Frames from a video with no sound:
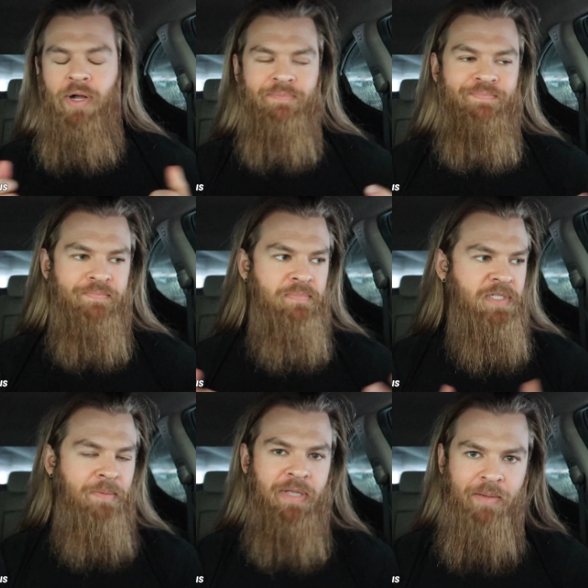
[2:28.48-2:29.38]
Well,
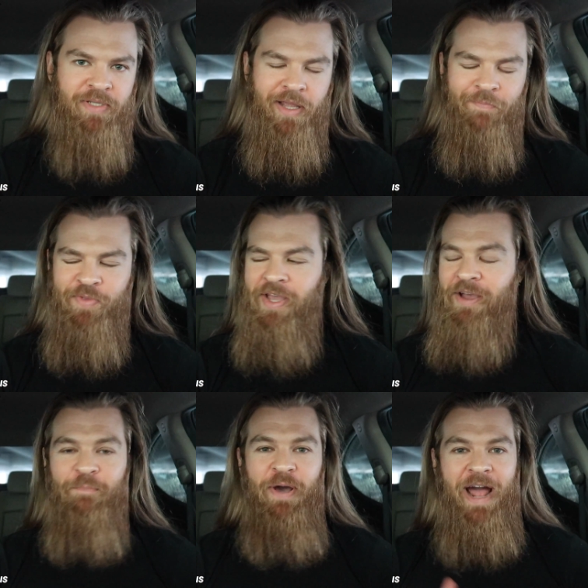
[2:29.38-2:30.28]
sometimes I am,
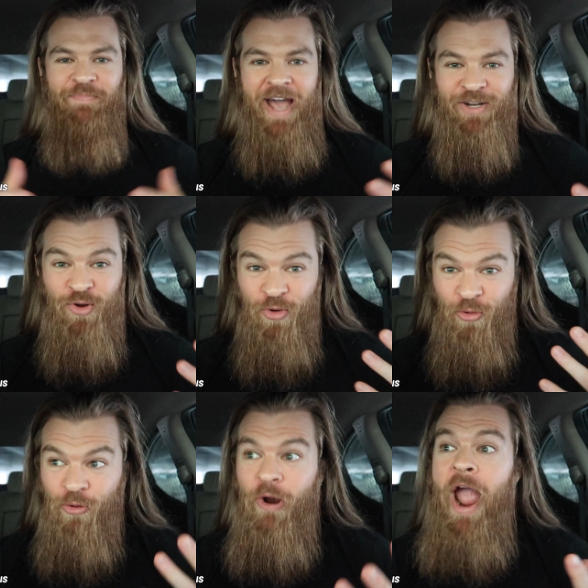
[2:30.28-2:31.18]
but I'm not
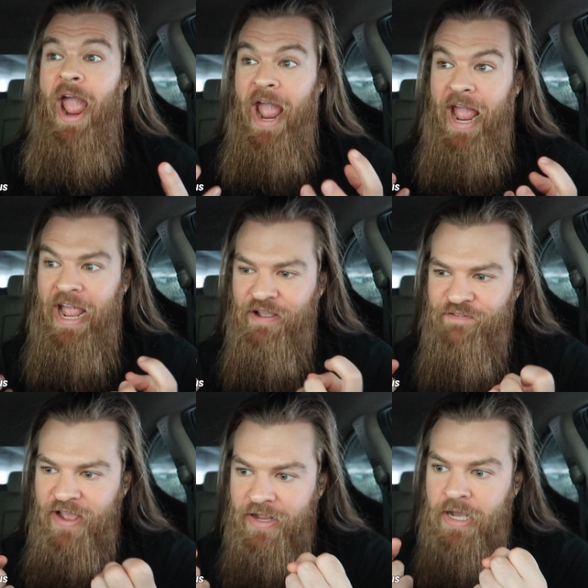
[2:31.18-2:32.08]

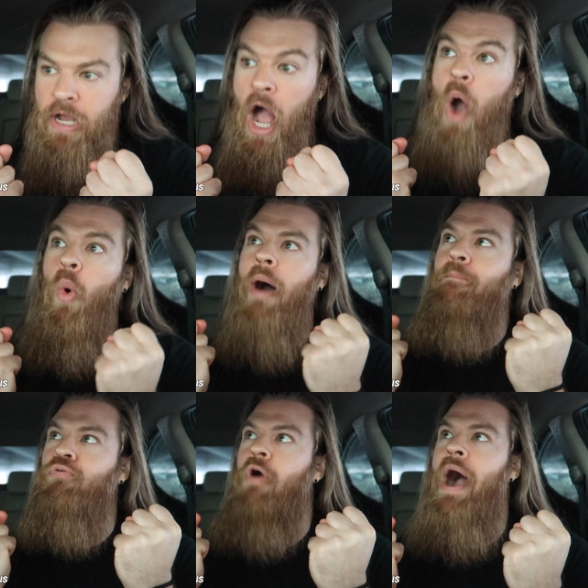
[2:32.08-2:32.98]
craving, I
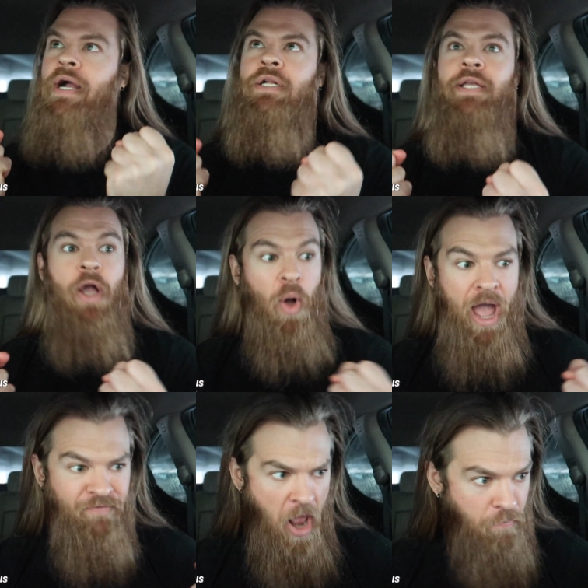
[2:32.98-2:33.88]
want broccoli. Oh,
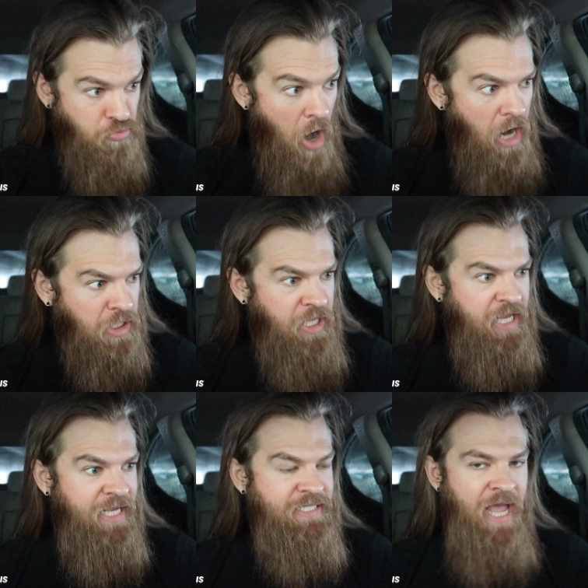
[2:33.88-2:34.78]
I haven't had
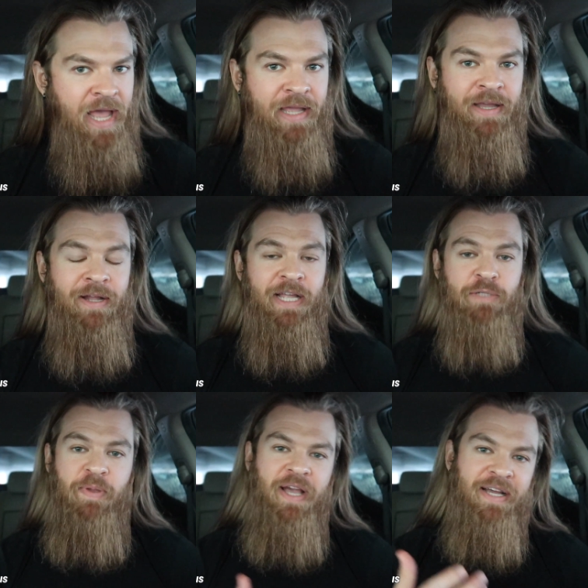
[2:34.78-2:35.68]
broccoli in a day.
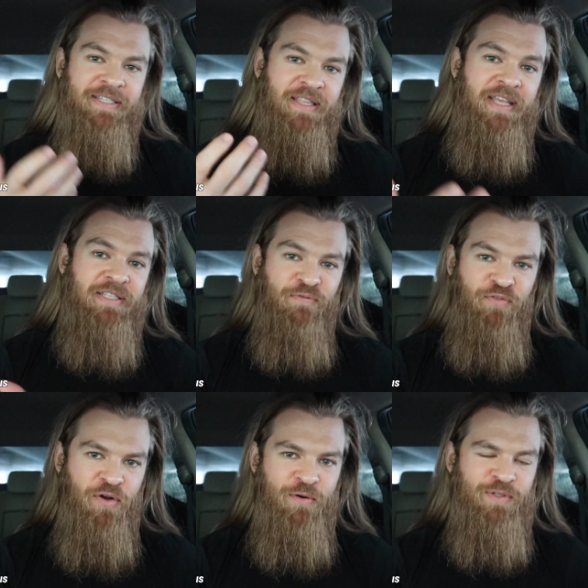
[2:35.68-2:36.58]
It's because these
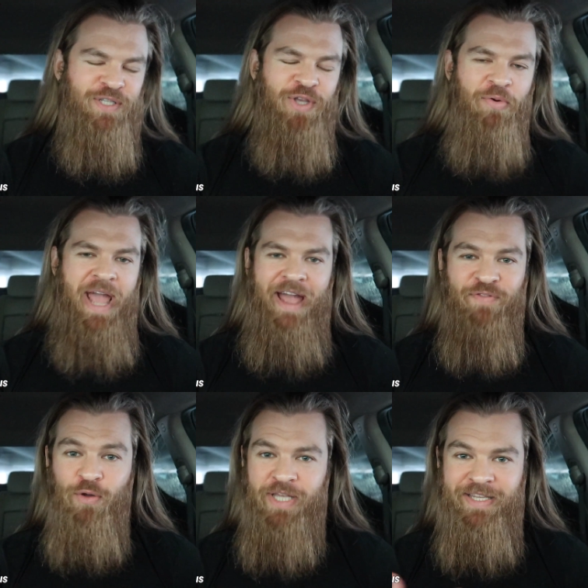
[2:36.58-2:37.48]
foods don't
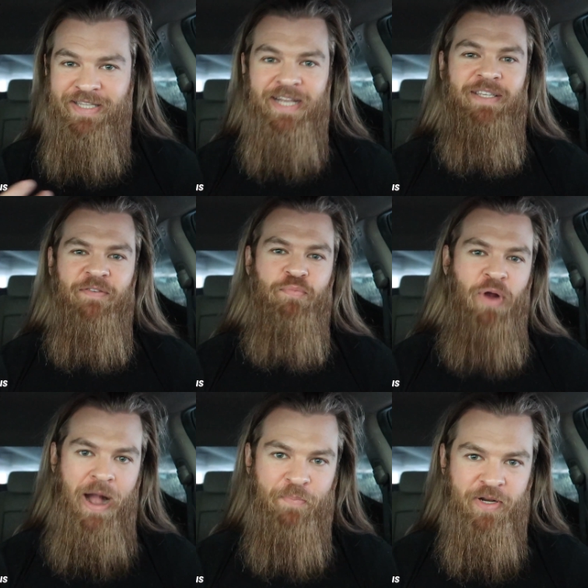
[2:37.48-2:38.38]
have those addictive
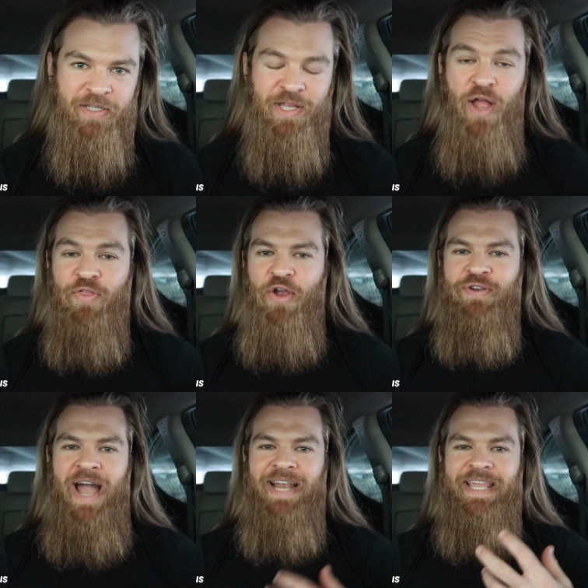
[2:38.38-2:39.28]
properties. They're
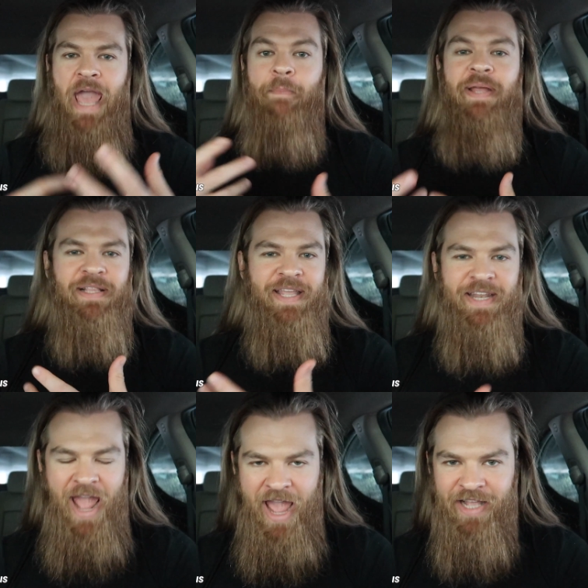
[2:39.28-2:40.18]
not chemically
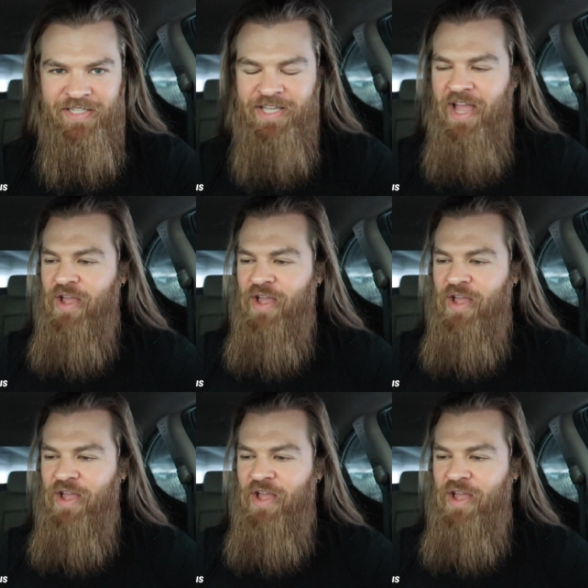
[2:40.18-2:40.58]
enhanced.